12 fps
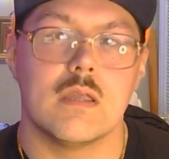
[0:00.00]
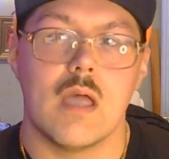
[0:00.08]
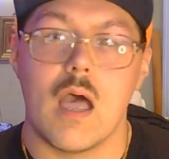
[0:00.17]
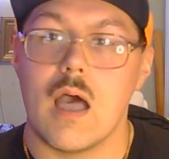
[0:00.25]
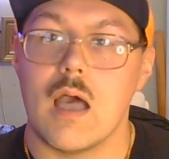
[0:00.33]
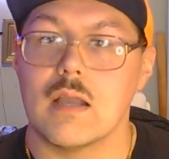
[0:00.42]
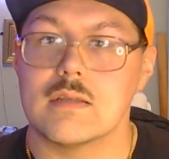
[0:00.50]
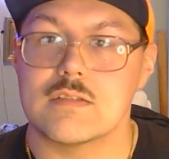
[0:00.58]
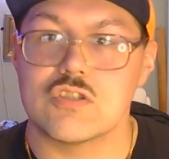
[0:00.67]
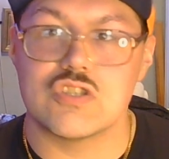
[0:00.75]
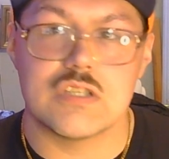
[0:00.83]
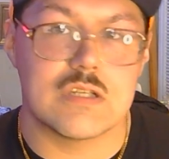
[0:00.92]
hugs and
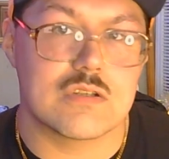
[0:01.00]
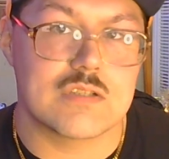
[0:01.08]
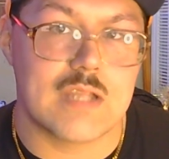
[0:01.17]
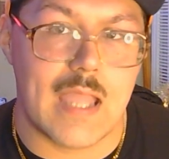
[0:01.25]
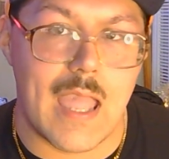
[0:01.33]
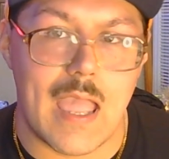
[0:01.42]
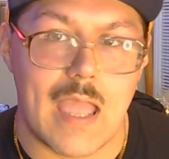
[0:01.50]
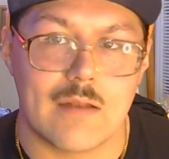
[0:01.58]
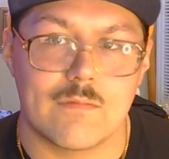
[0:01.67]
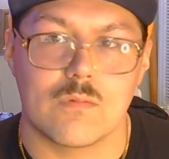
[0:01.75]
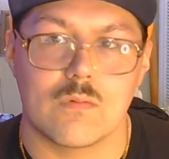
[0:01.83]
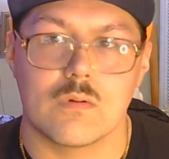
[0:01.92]
cheers they had
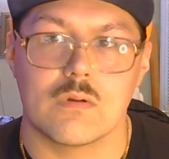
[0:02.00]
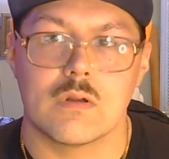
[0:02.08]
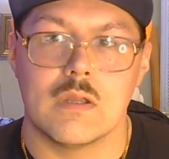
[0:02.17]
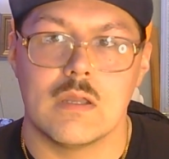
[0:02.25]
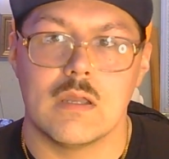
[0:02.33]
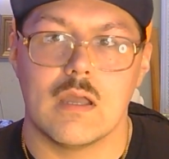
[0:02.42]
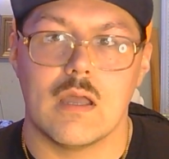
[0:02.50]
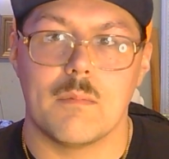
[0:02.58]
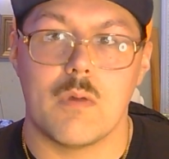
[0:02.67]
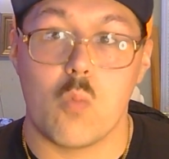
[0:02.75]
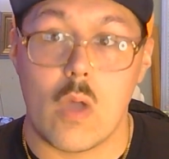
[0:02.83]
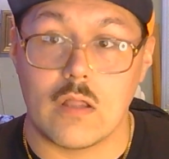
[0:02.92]
for a
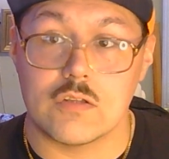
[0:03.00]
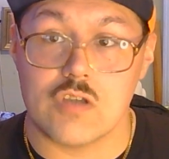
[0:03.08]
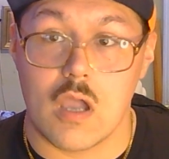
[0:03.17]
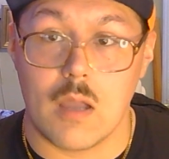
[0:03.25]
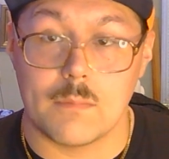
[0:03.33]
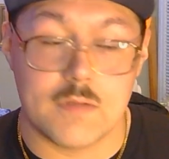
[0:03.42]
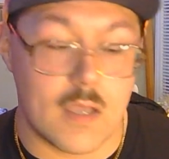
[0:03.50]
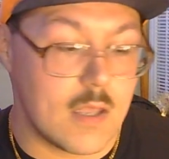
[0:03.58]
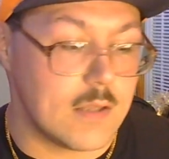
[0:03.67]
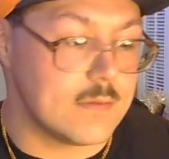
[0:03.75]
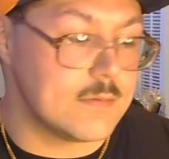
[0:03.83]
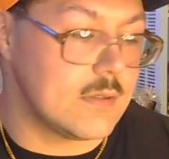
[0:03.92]
well job
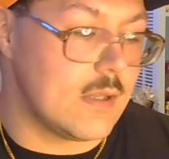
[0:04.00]
done.